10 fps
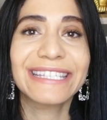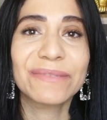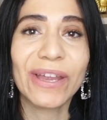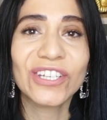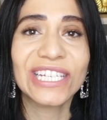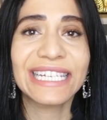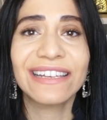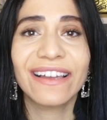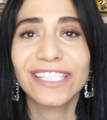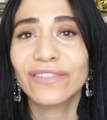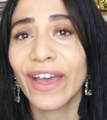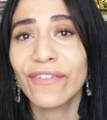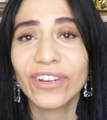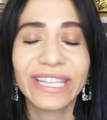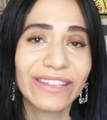especially in light of
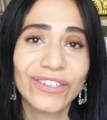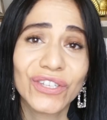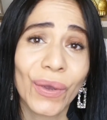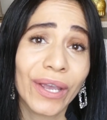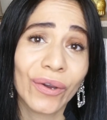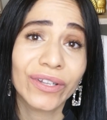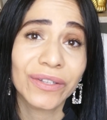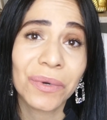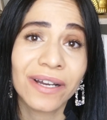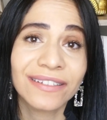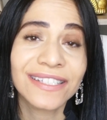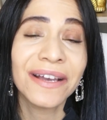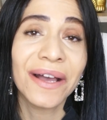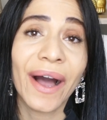everything that's going on in the world.